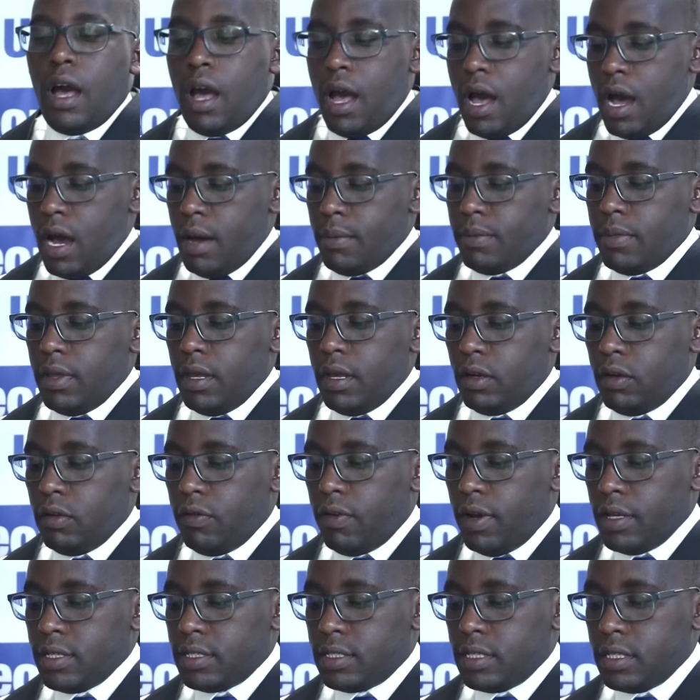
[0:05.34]
I'm the head of
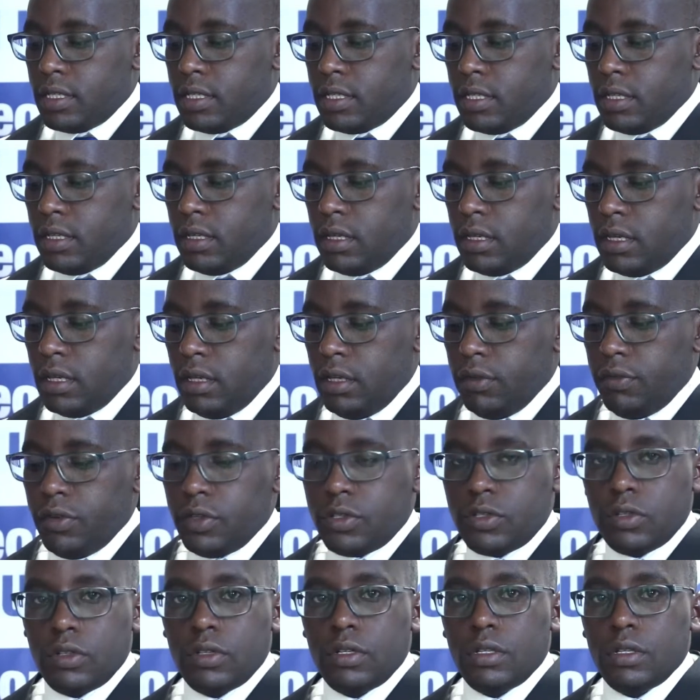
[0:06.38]
ICT
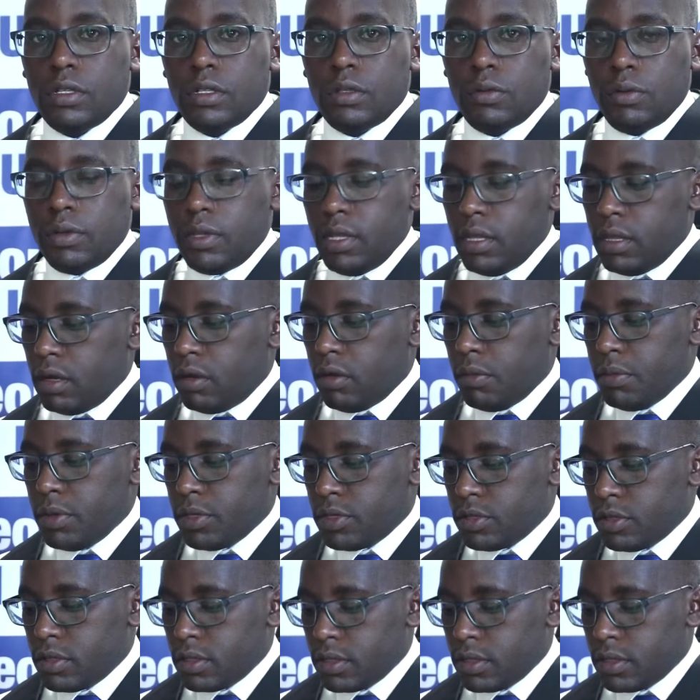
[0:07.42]
division within the commission.